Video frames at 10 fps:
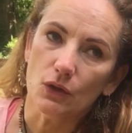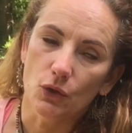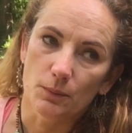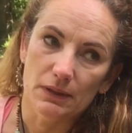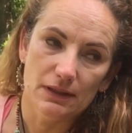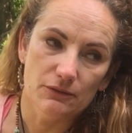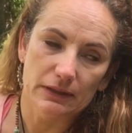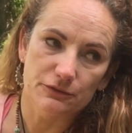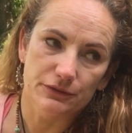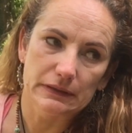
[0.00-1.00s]
Normally when
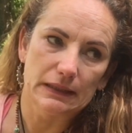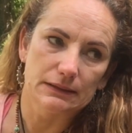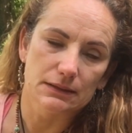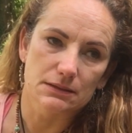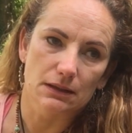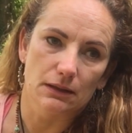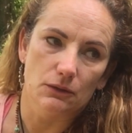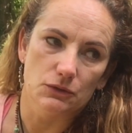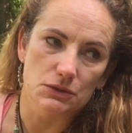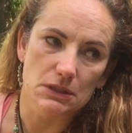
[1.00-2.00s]
I feel like this I
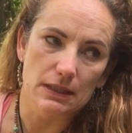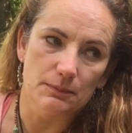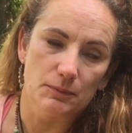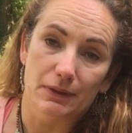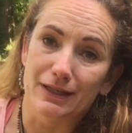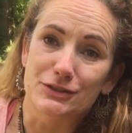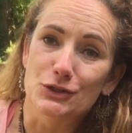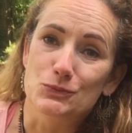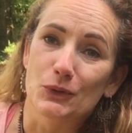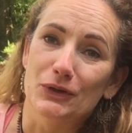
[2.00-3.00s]
go to sleep, but I
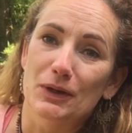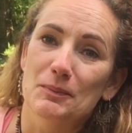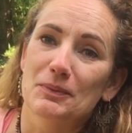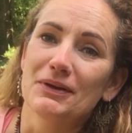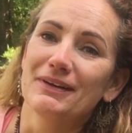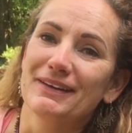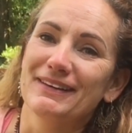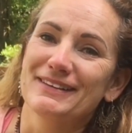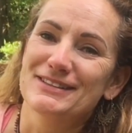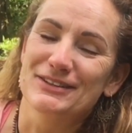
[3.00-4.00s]
just woke up.
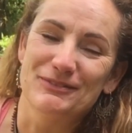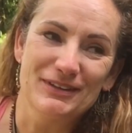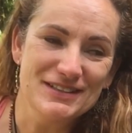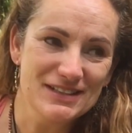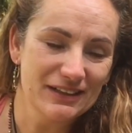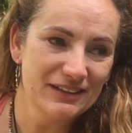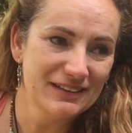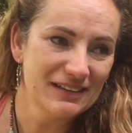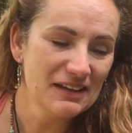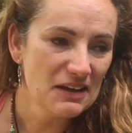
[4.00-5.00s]
So I'm not tired,
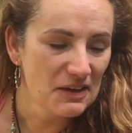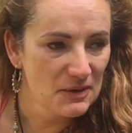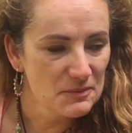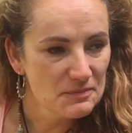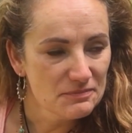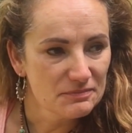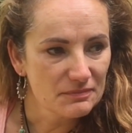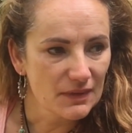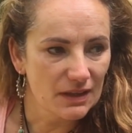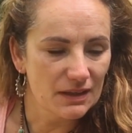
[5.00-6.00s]

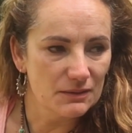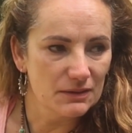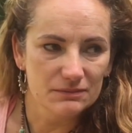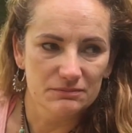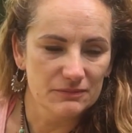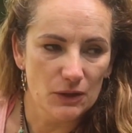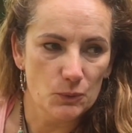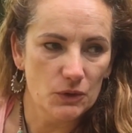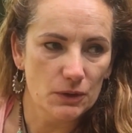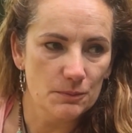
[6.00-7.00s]
and I
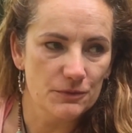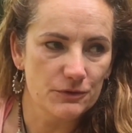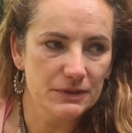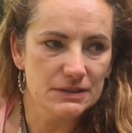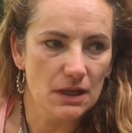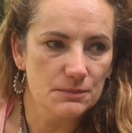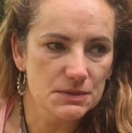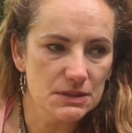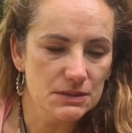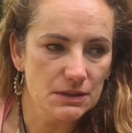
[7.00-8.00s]
woke up 3 times
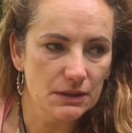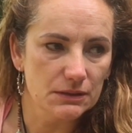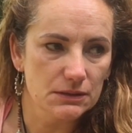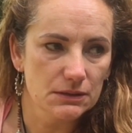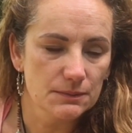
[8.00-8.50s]
this night.